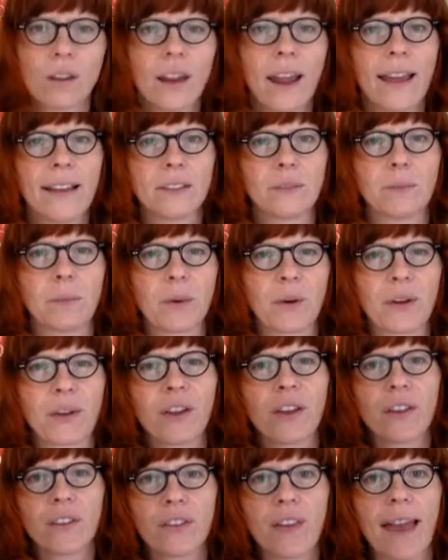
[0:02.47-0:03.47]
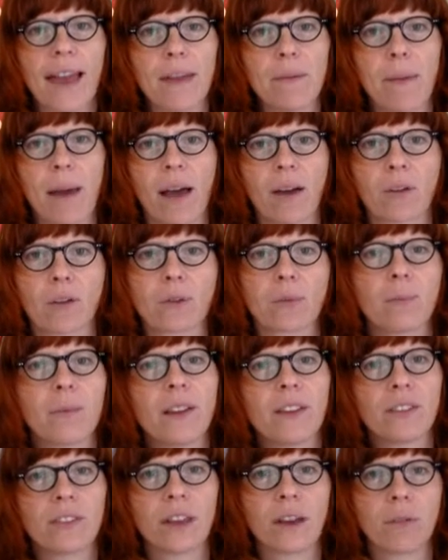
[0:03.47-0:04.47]
Today's book is Ape House
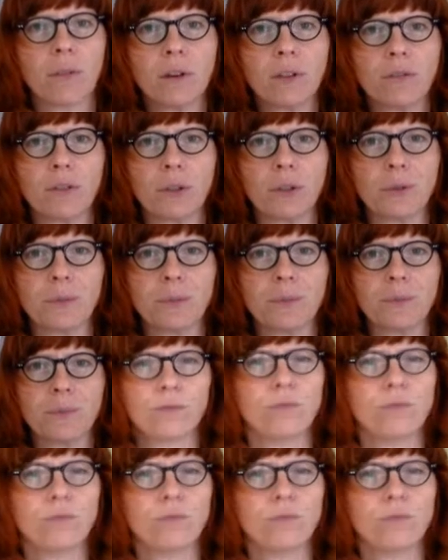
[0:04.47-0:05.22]
by Sara Gruen.